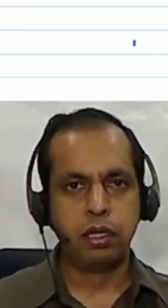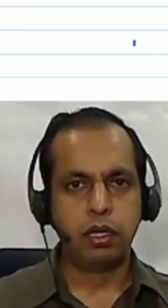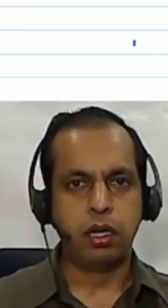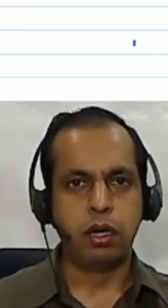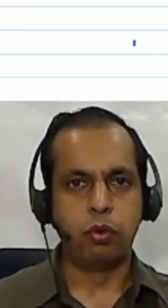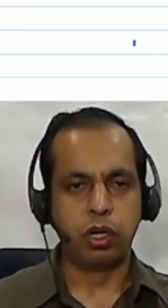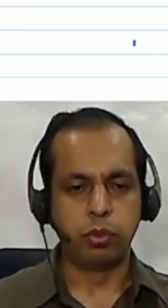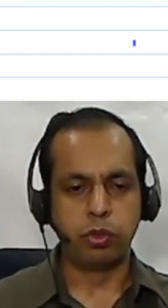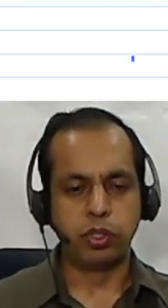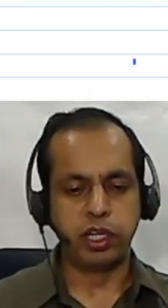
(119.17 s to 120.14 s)
Now what
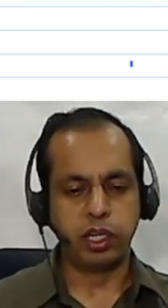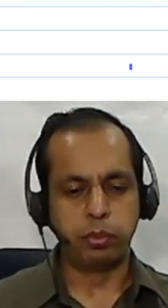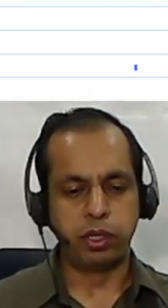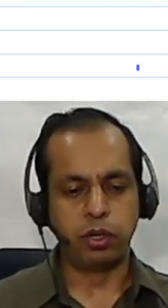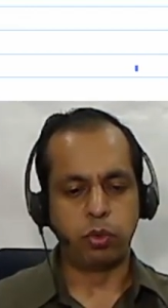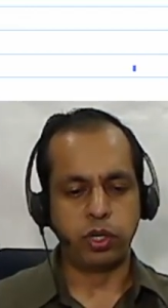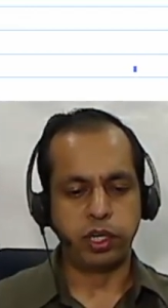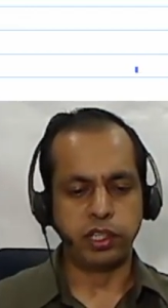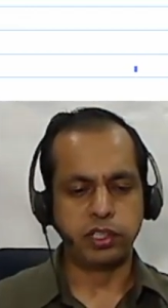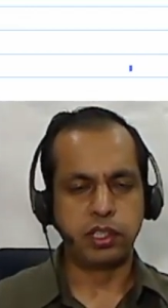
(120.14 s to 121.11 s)
about the incremental
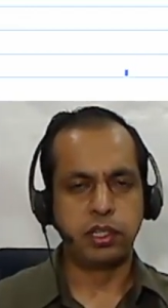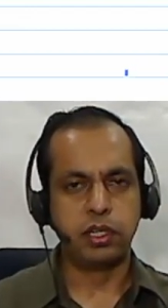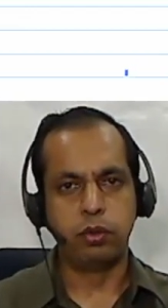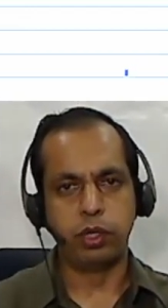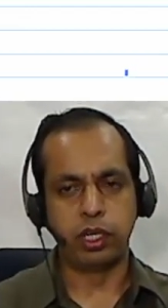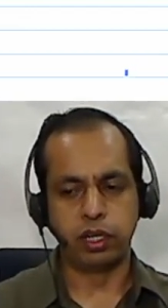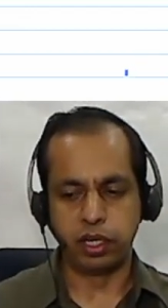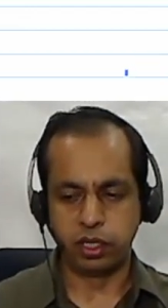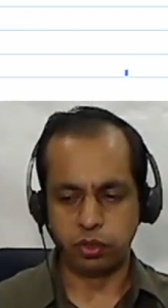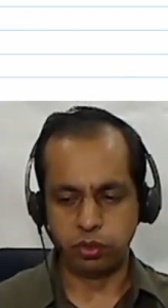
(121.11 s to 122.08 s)
quantities? We can
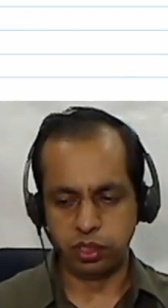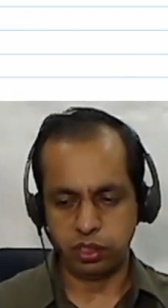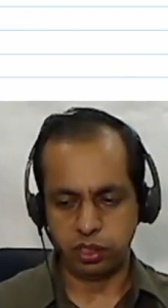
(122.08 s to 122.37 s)
write down the